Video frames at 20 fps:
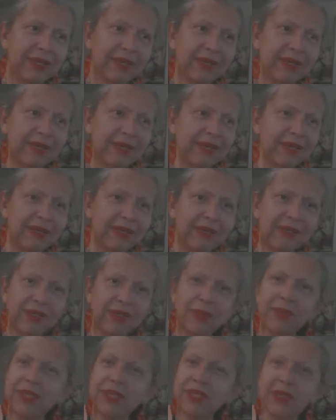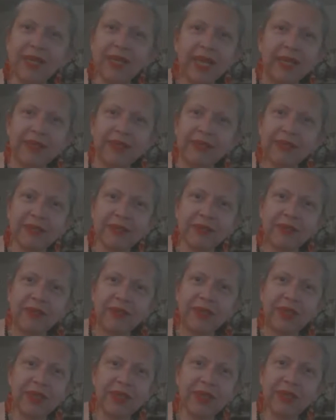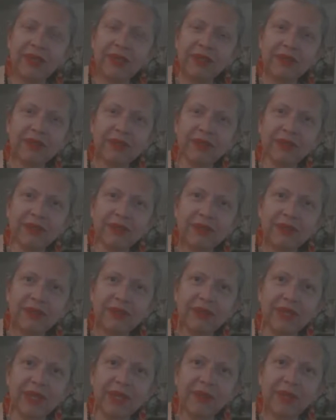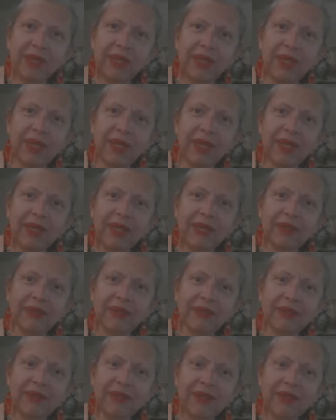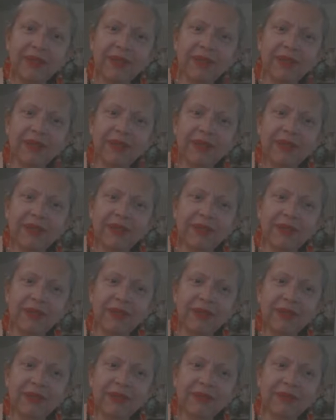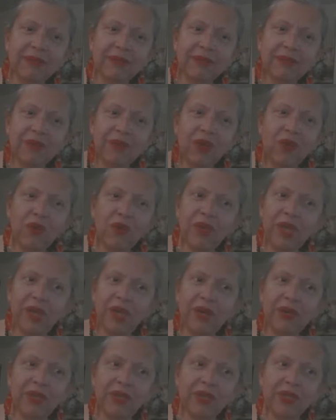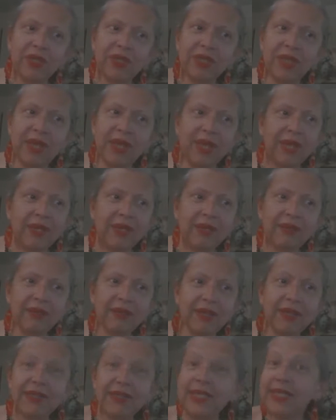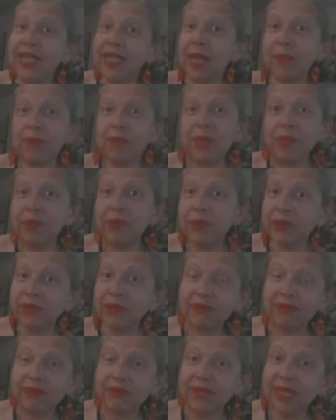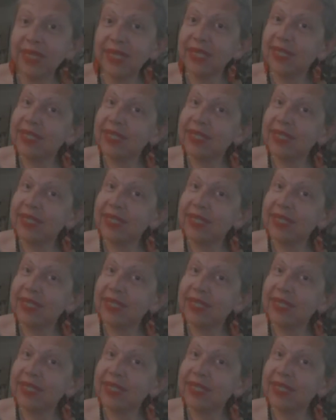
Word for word: uh, so much nicer over there. I mean, like, you know, over here it's just like it's the same people, and it is